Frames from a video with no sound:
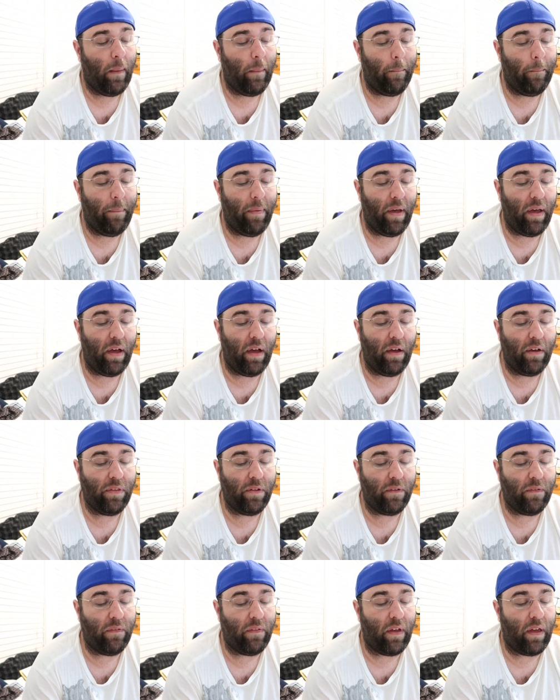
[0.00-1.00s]
But
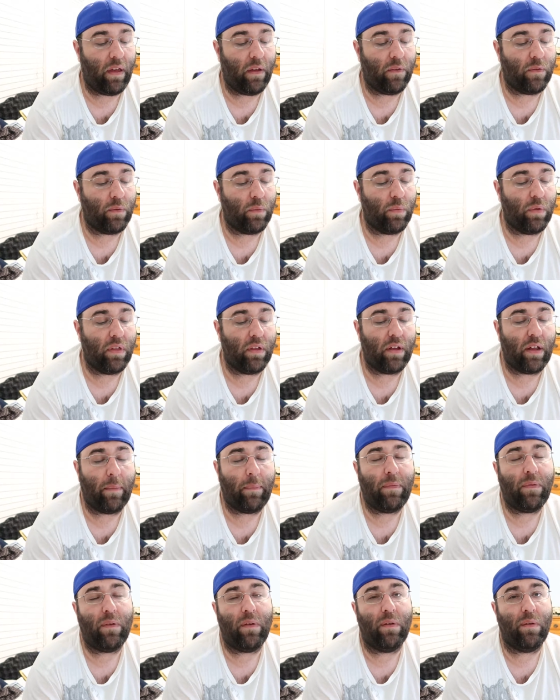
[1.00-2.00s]
other than that, it was a really good
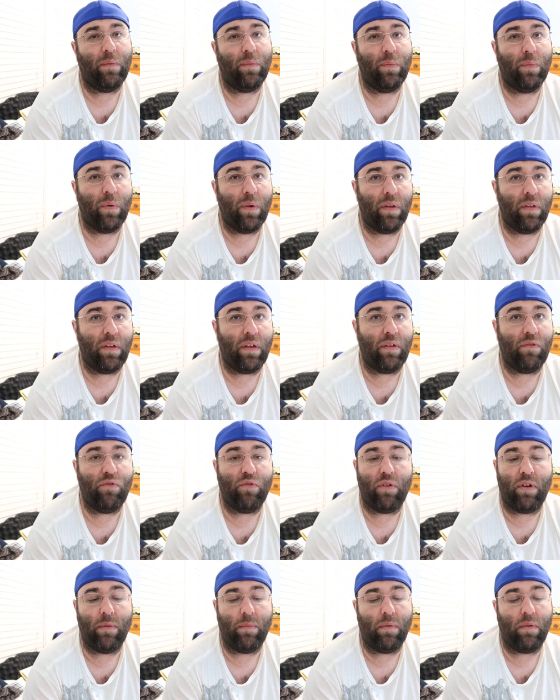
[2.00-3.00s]
episode, really
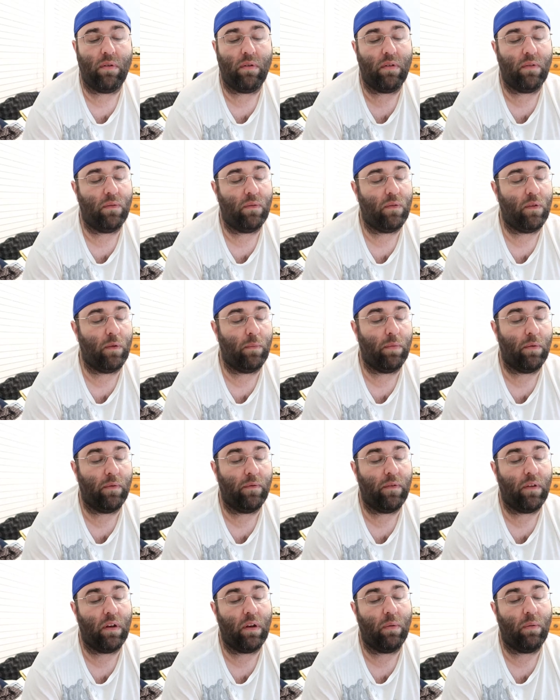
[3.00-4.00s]
enjoyable and super
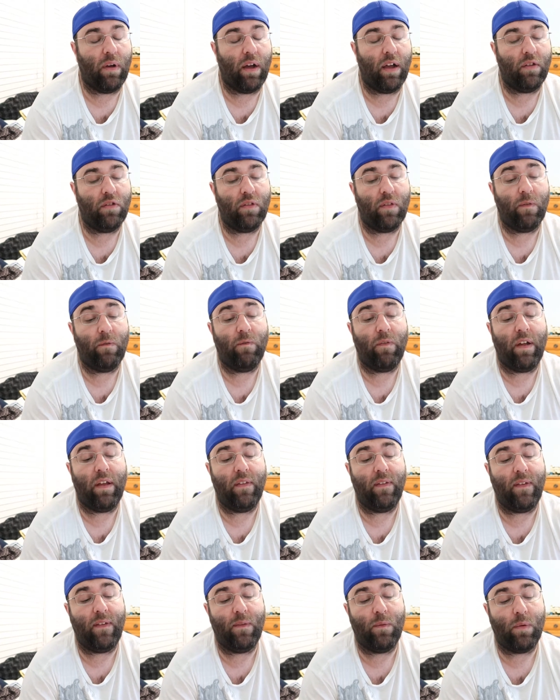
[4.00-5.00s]
fun to watch. The
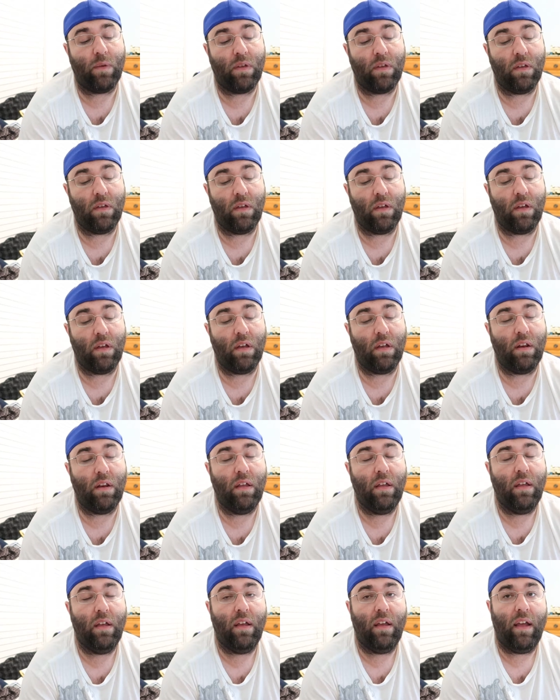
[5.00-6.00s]
fight scenes were good,
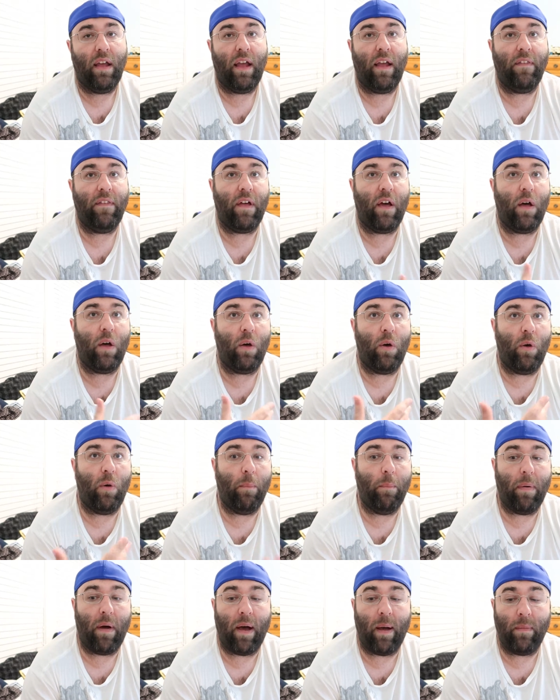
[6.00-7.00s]
and the whole
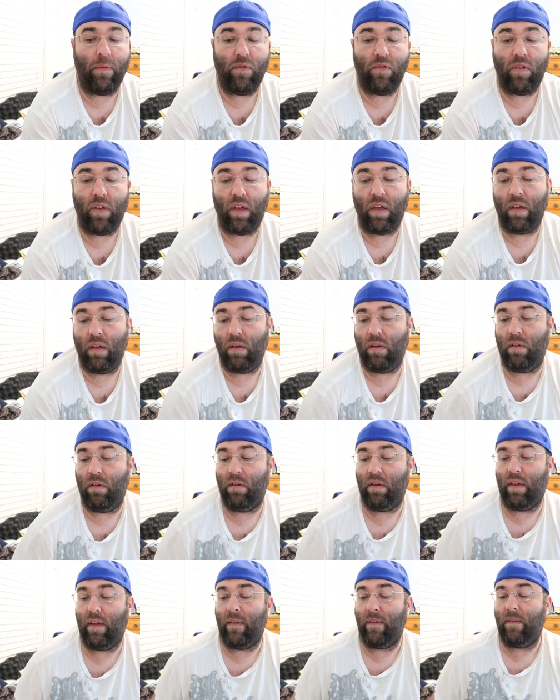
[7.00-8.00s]
bombshell,
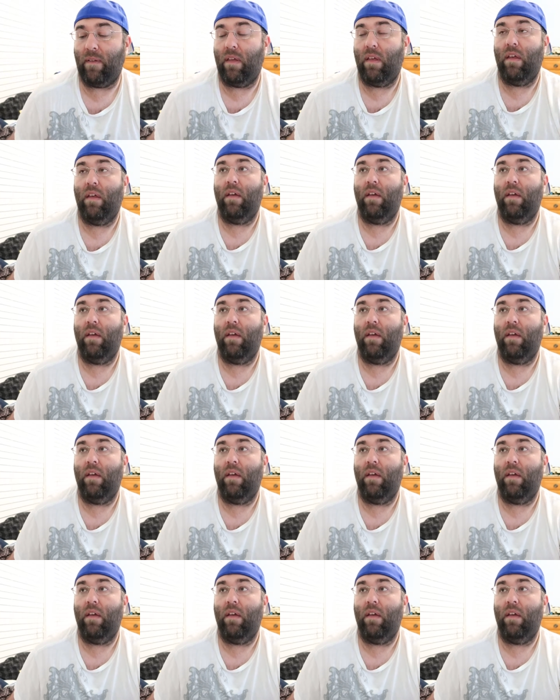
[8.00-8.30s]
because